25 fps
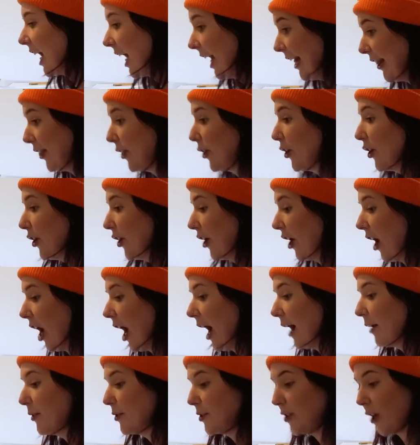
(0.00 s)
I thought
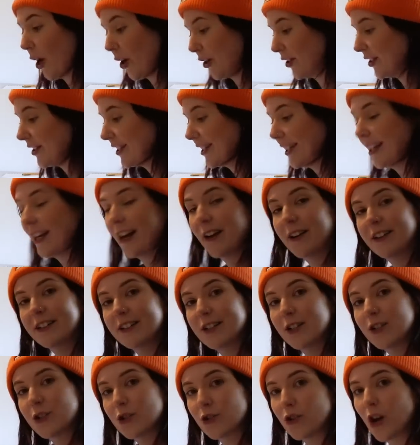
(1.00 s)
I was honestly going
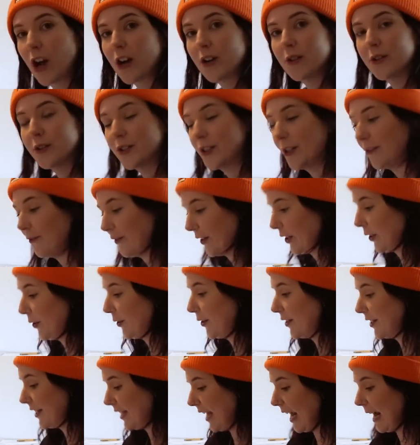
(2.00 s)
to struggle to fill
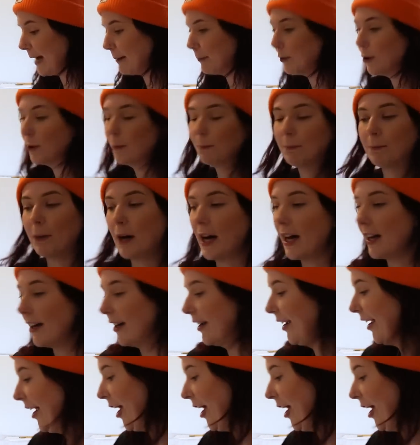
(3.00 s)
the table, but